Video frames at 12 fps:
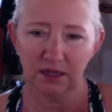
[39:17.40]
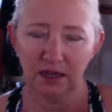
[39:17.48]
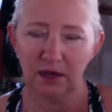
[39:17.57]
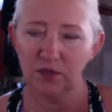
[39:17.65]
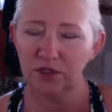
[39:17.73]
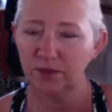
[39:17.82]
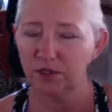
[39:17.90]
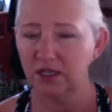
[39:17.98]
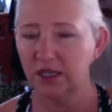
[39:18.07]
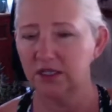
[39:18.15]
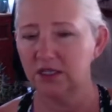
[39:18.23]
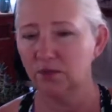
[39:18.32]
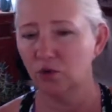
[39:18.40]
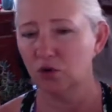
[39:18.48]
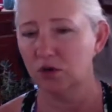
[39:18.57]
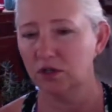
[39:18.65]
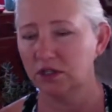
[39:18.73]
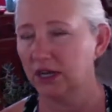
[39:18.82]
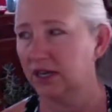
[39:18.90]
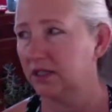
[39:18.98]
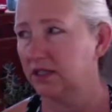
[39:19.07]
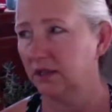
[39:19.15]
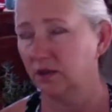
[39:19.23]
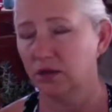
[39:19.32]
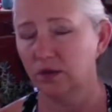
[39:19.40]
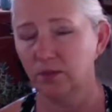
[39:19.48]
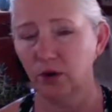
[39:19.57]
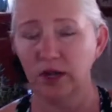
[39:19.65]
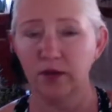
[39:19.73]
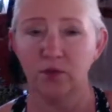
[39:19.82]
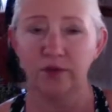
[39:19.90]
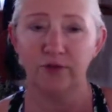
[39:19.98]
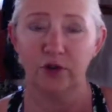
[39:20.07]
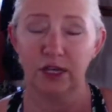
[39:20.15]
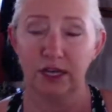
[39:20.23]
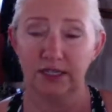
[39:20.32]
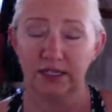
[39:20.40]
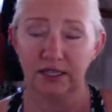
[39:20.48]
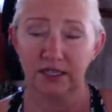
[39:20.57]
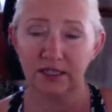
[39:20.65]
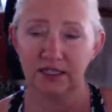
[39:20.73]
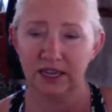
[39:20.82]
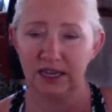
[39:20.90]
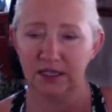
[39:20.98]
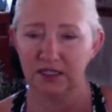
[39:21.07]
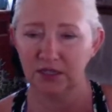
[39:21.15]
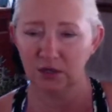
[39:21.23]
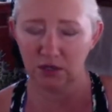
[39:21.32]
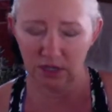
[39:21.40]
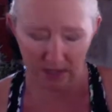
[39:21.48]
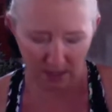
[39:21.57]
was supposed to get some more diet soda, Brian. We forgot to get diet soda.